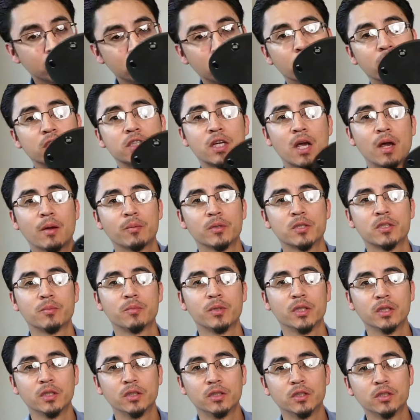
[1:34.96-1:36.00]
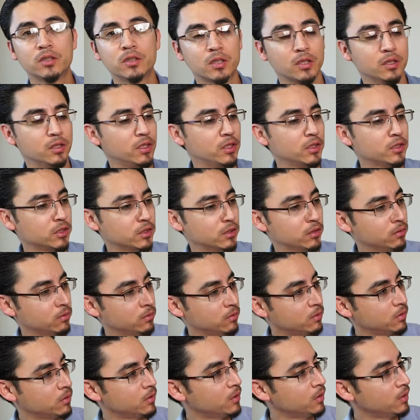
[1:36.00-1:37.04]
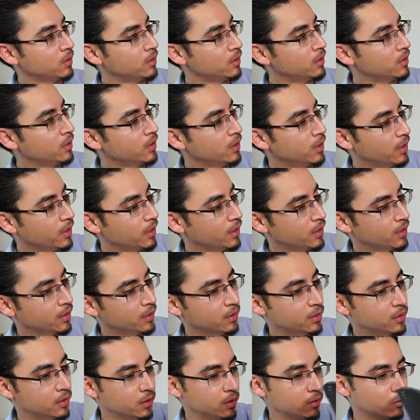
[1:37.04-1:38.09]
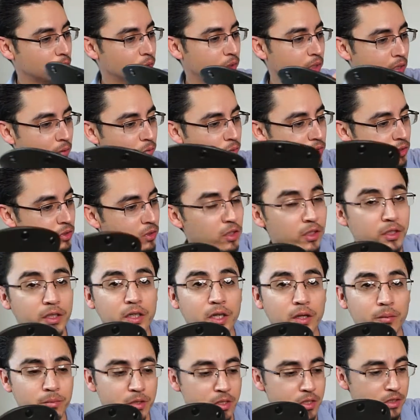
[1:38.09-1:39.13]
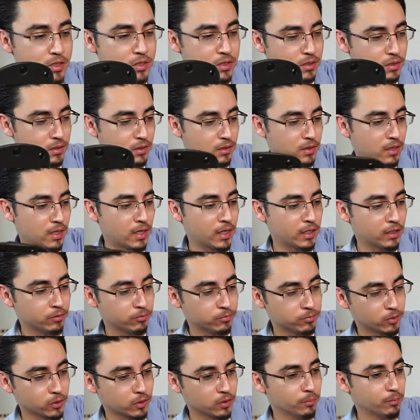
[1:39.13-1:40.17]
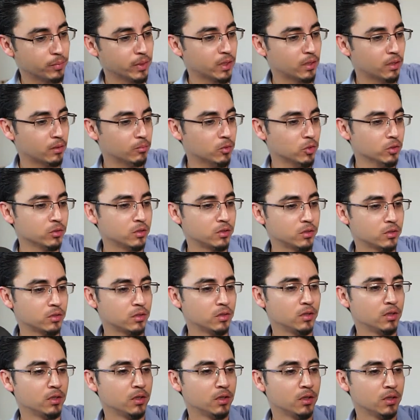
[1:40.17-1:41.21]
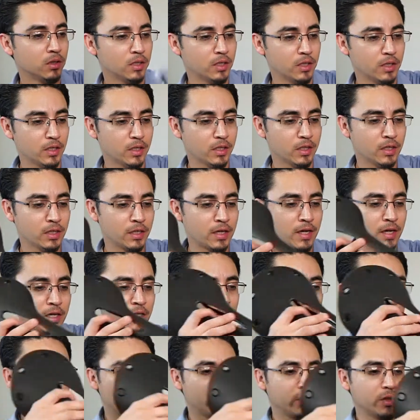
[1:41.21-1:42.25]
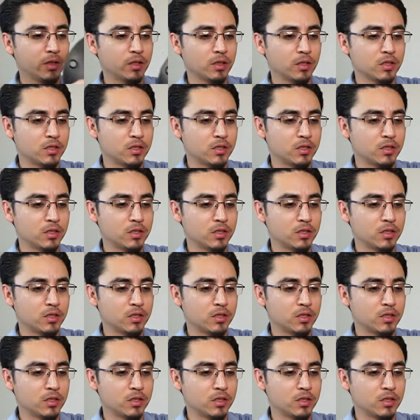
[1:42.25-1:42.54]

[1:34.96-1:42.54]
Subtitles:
So this happens to be in used condition, and when I was looking up this item for comparables, it had a pretty good